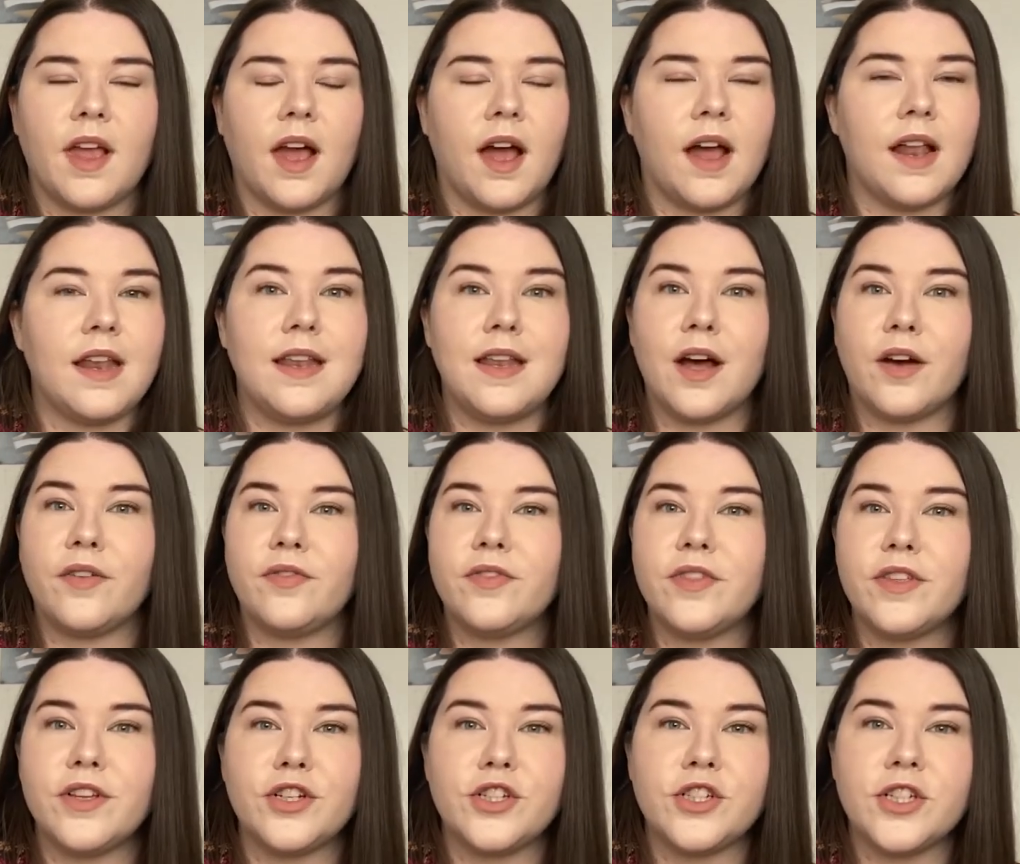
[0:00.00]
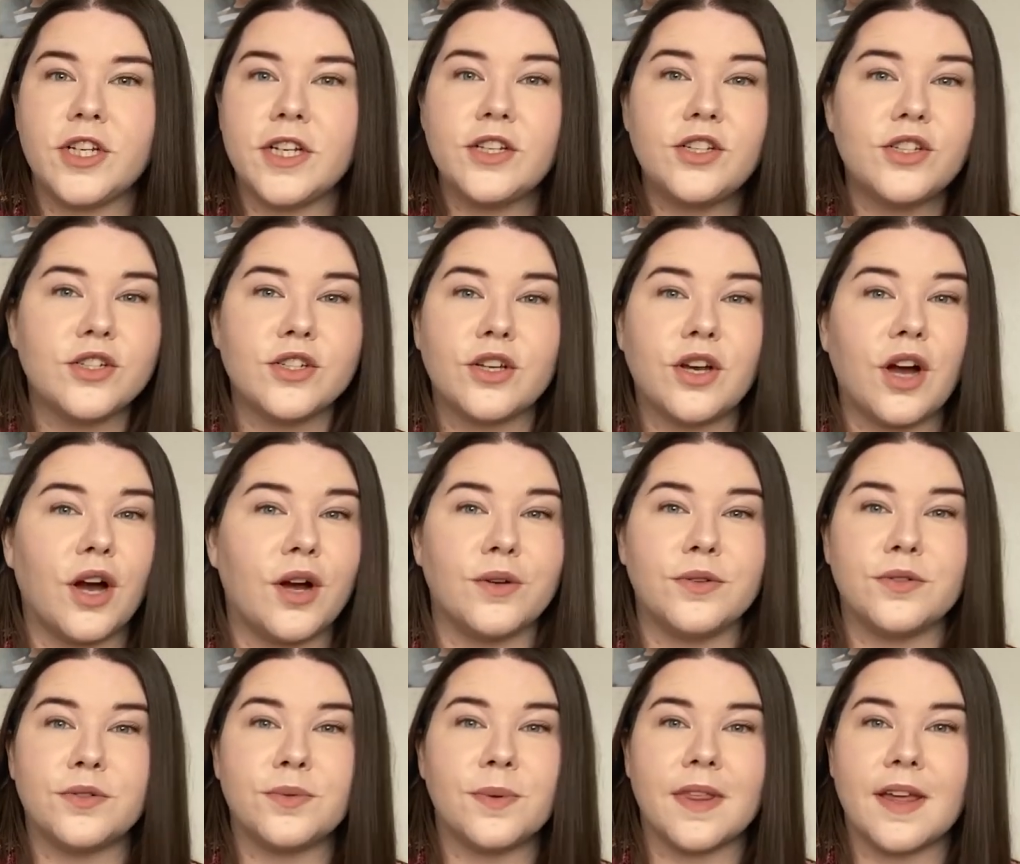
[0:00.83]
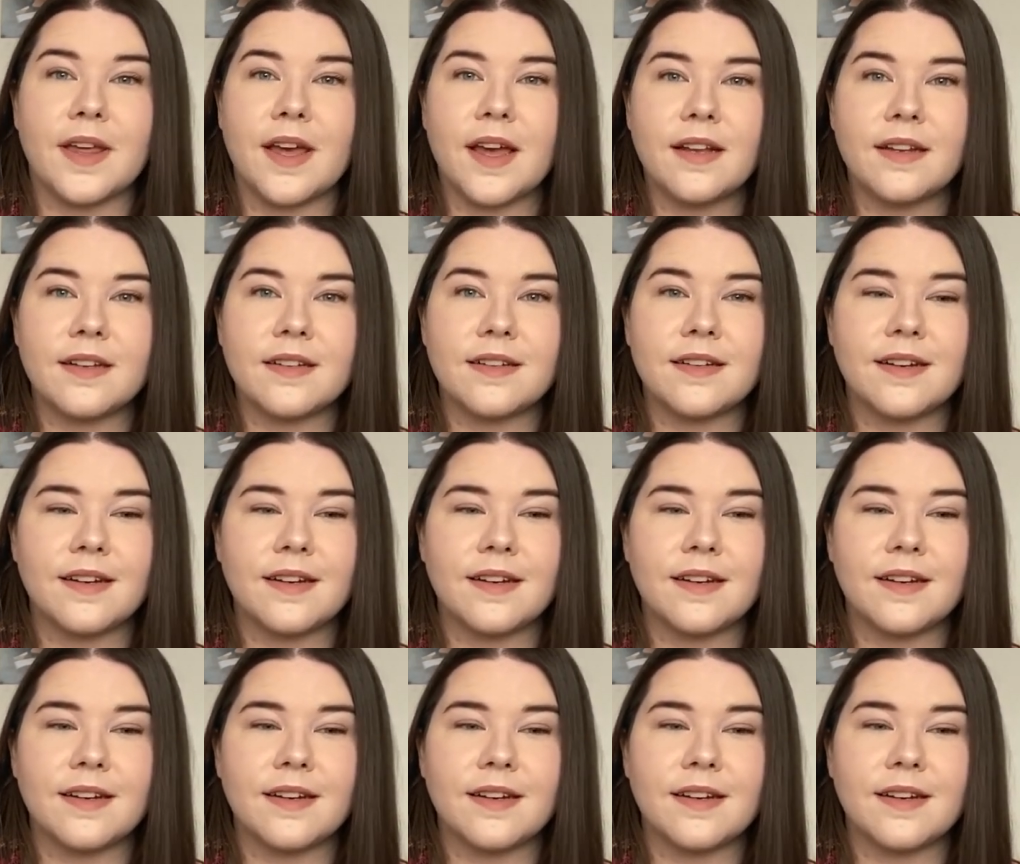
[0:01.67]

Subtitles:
I love that she just goes with it.